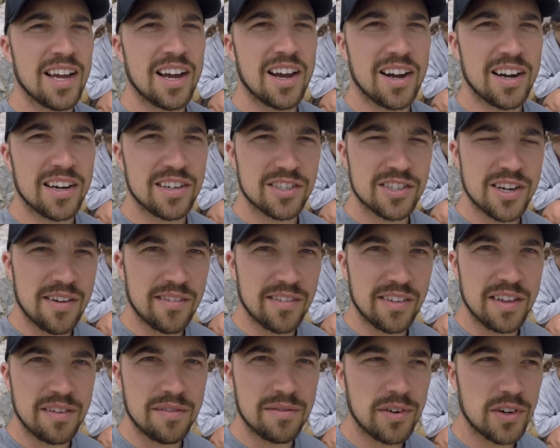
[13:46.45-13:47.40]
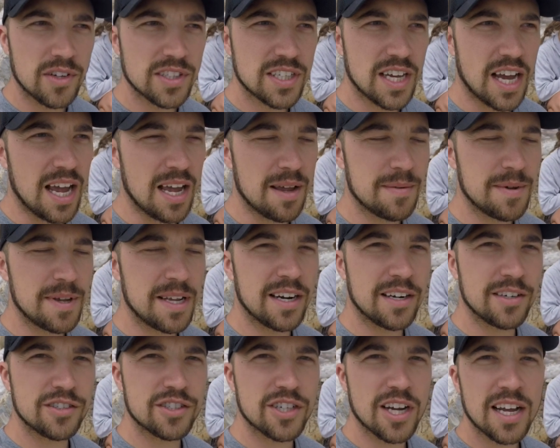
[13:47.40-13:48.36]
are traveling full time in
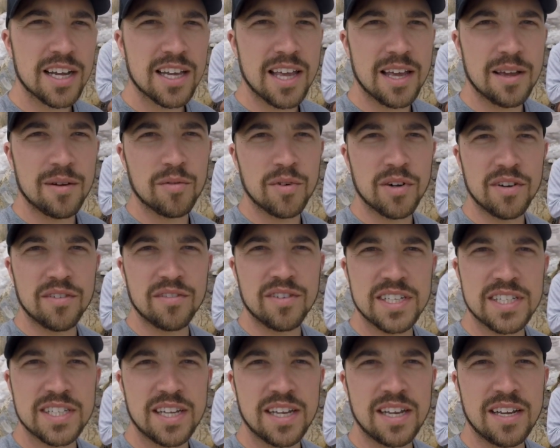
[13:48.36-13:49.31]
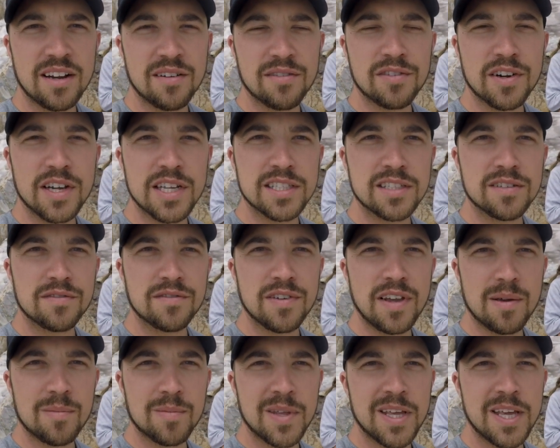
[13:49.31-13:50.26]
our truck and we're visiting our friends and
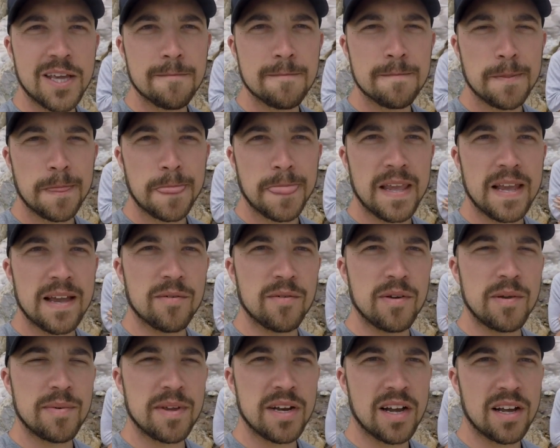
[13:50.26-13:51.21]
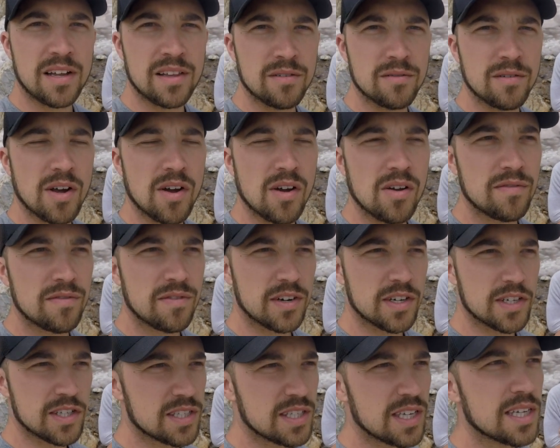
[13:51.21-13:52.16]
family and we've been on the road
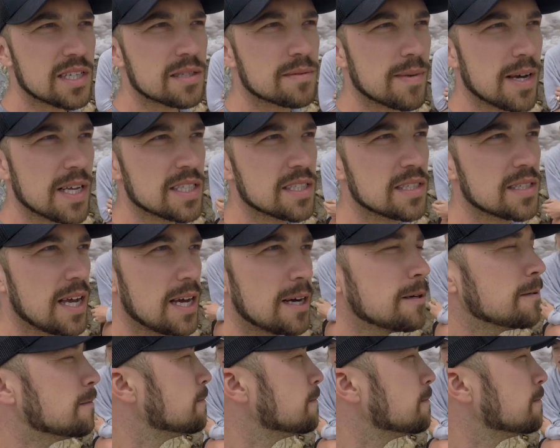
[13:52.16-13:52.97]
for six months now.